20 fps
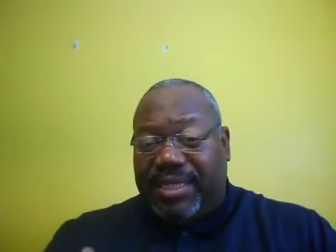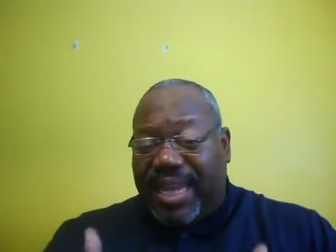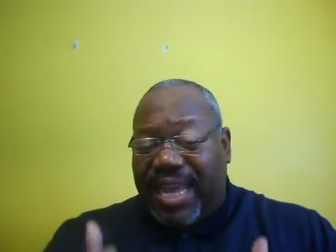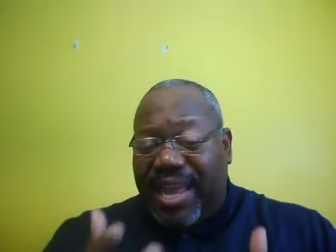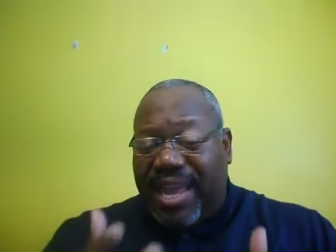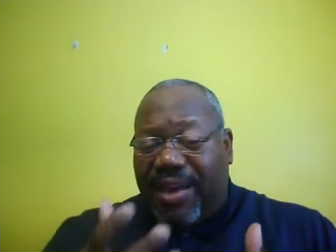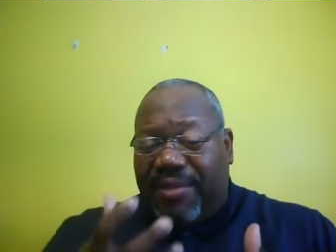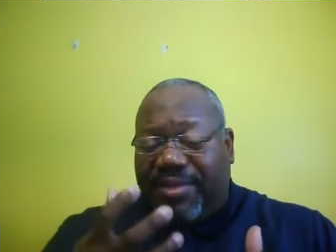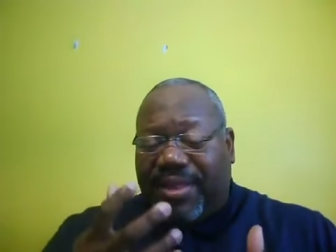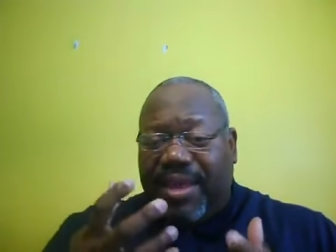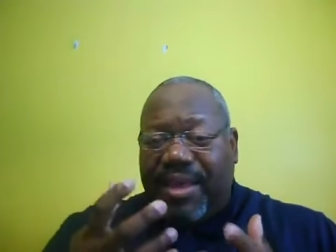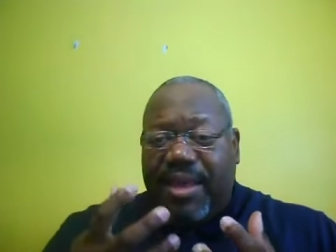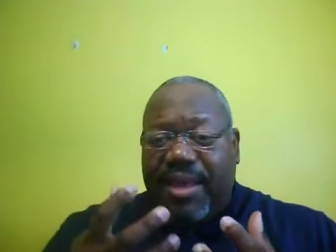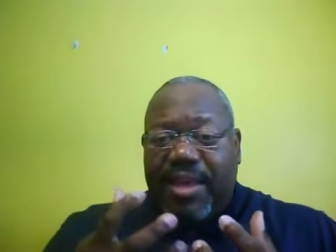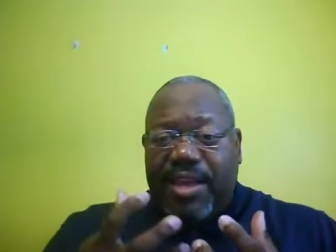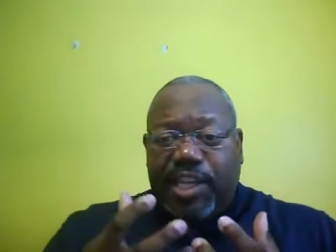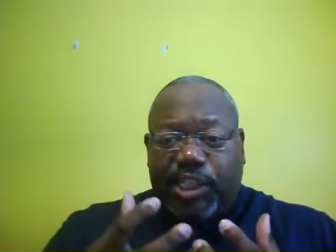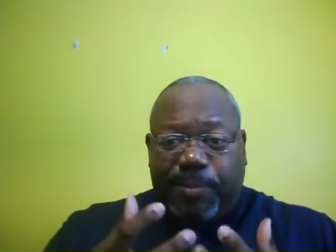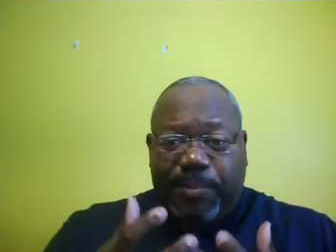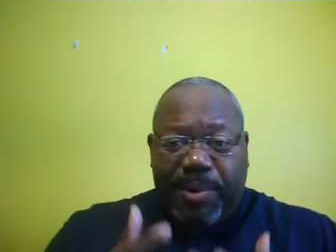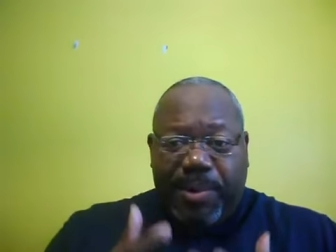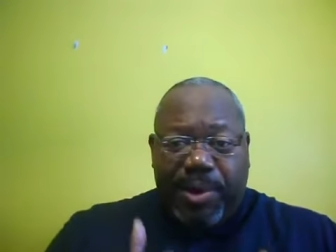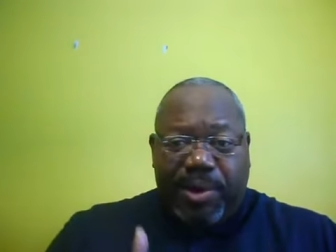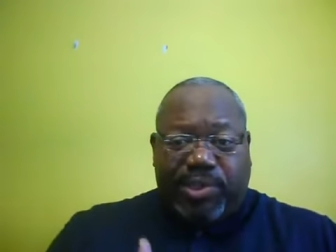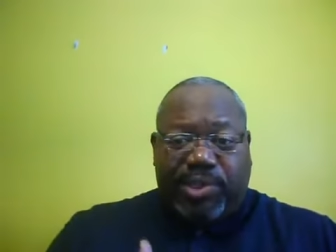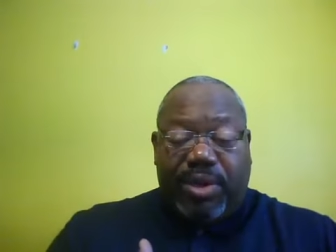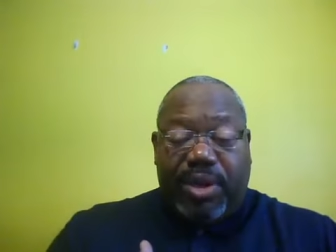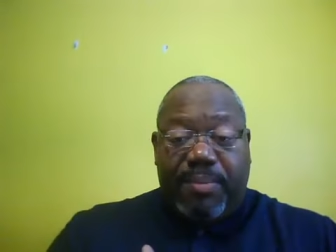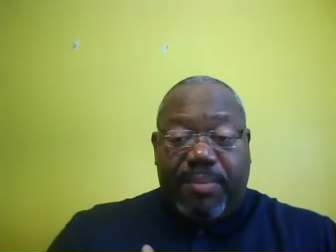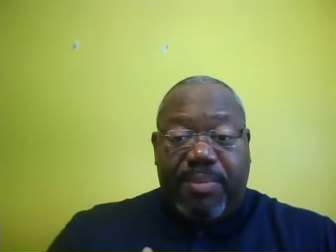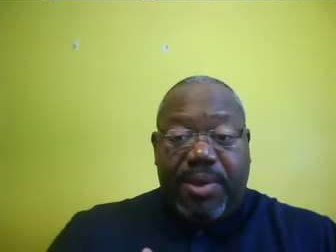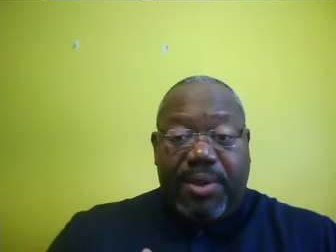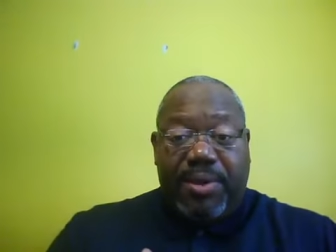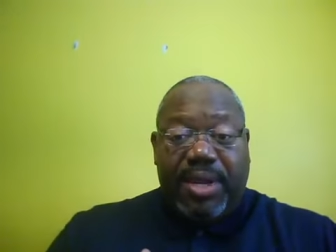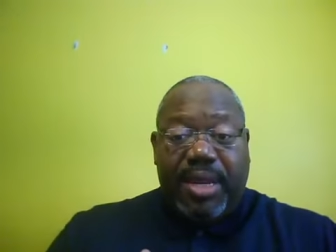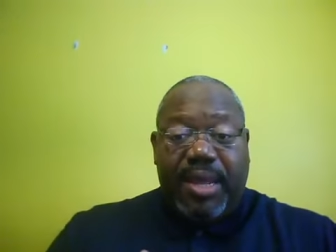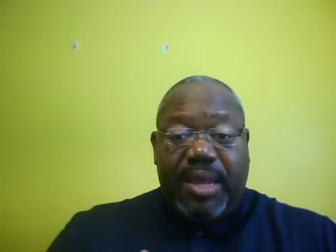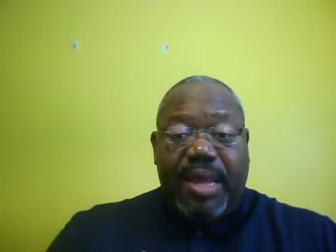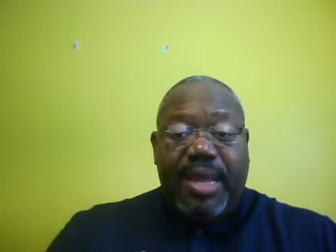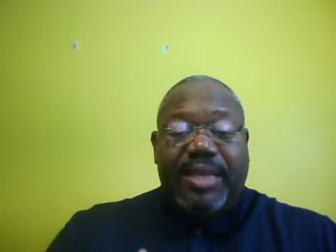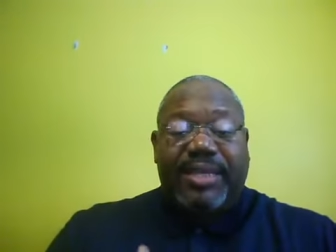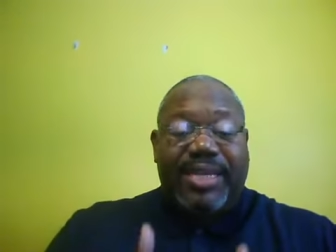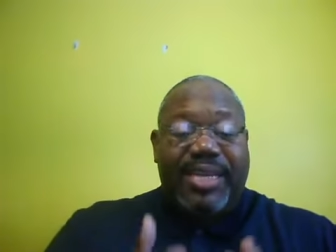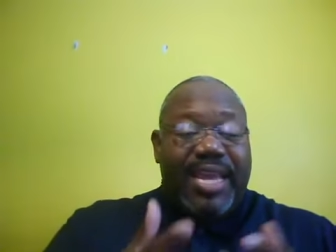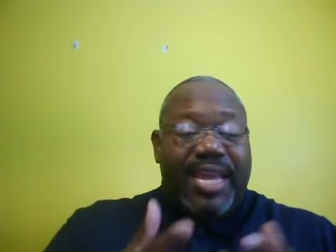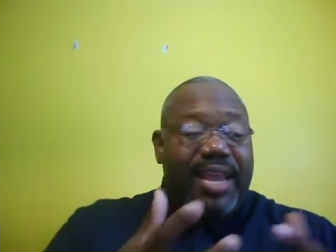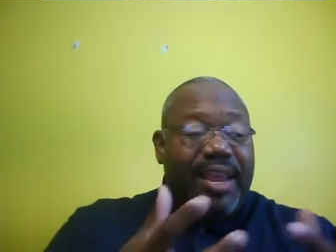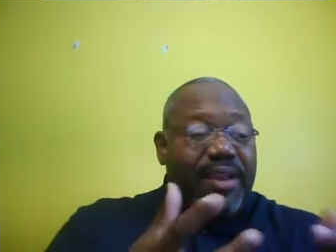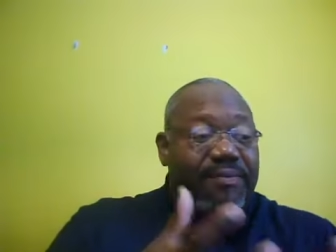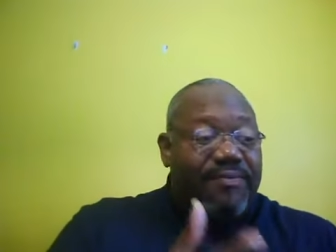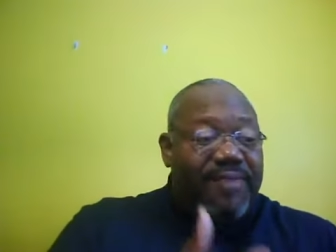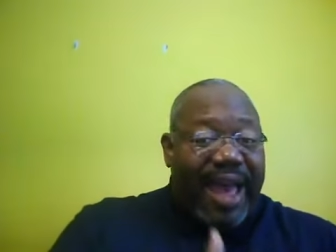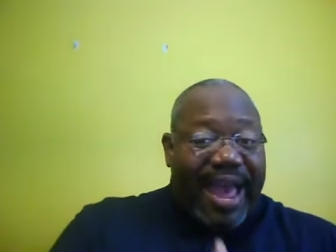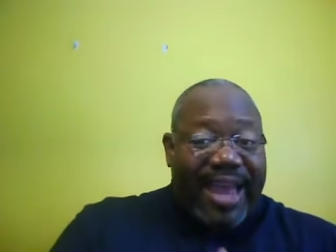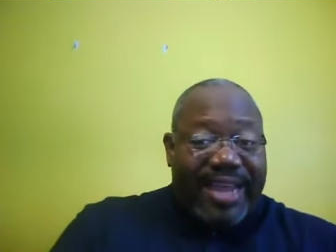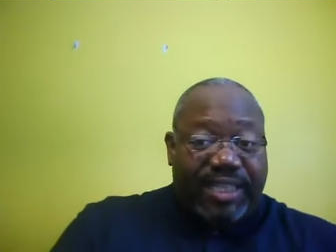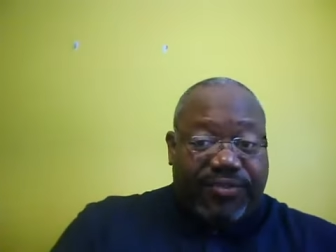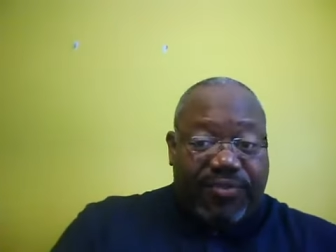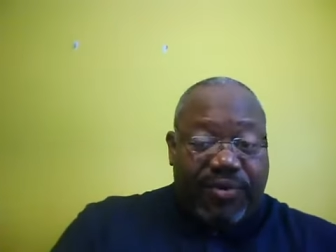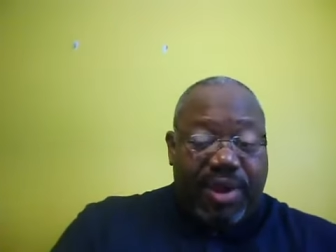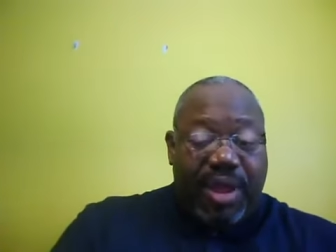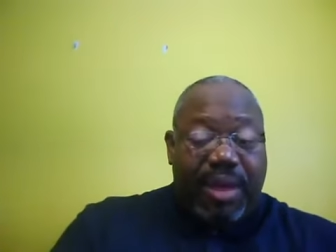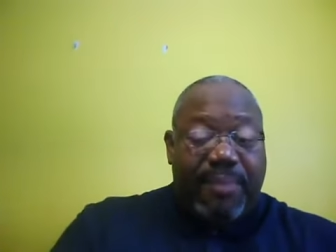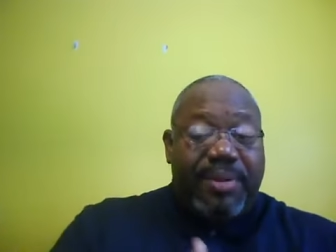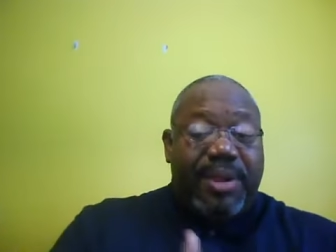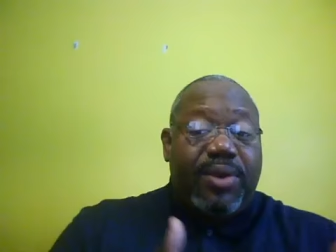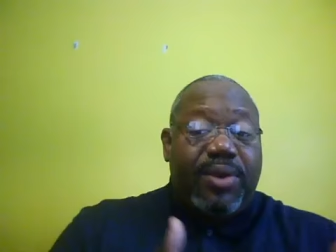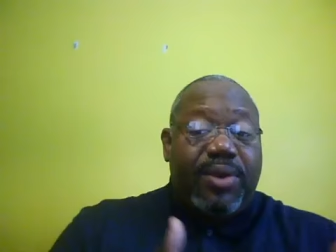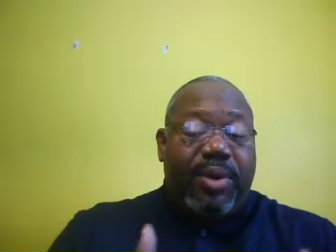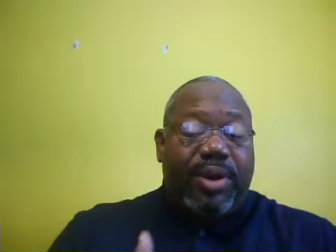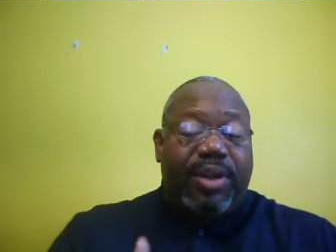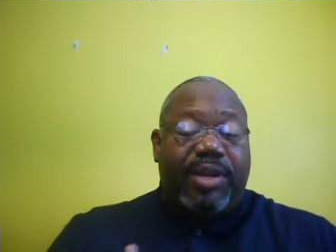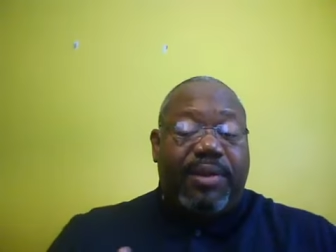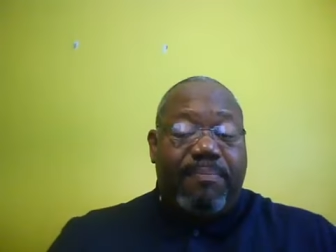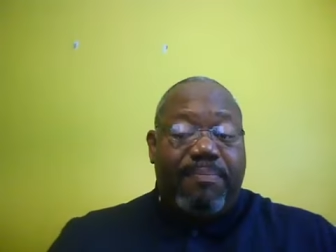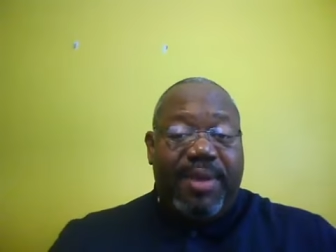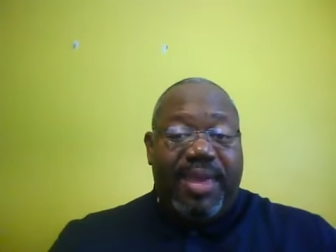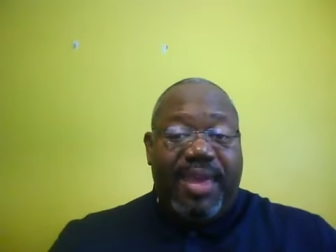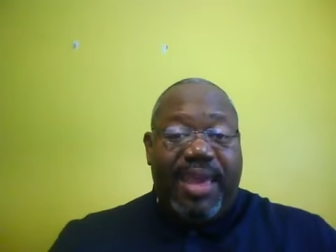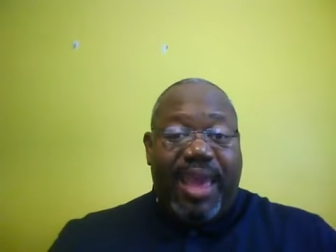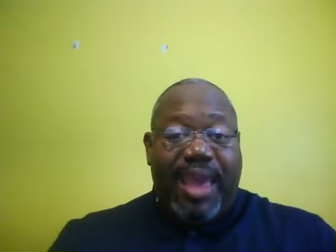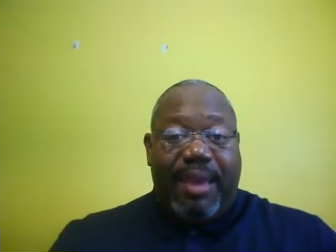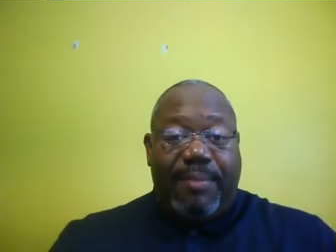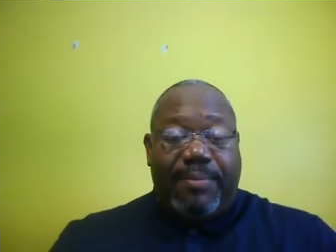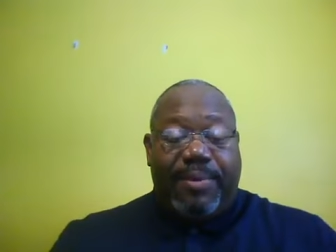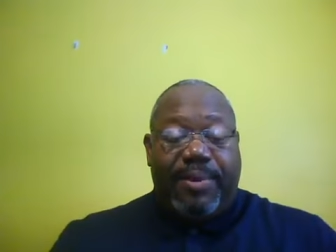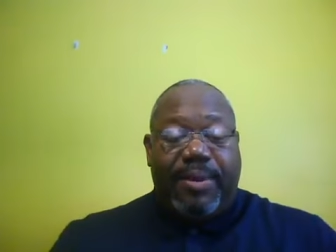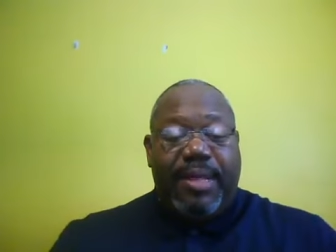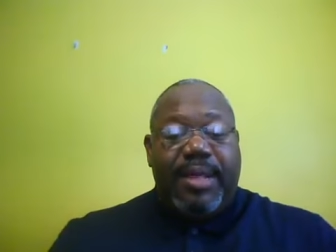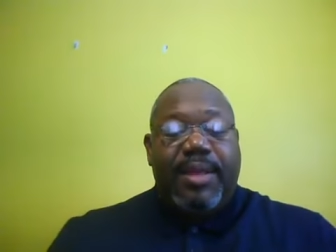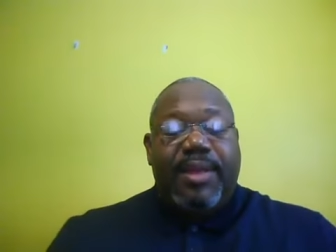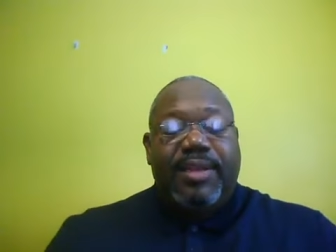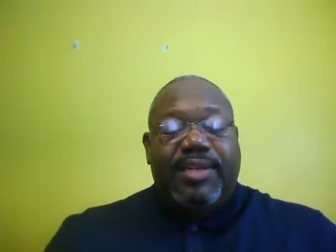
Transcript: Is it a healthy spiritual community to get advice from in order to be able